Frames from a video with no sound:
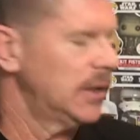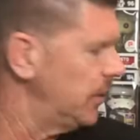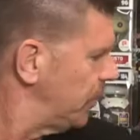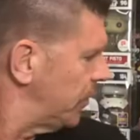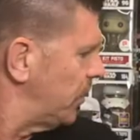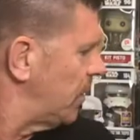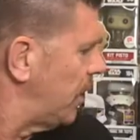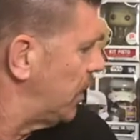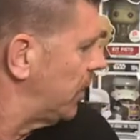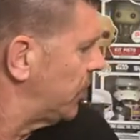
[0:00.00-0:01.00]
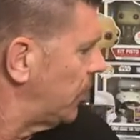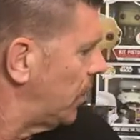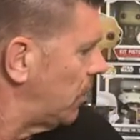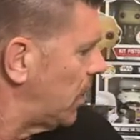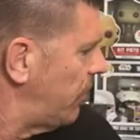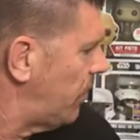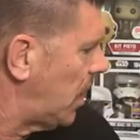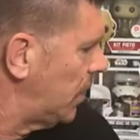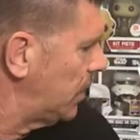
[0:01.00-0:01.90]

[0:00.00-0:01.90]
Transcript: As you can see right here, this is the only one I've bought,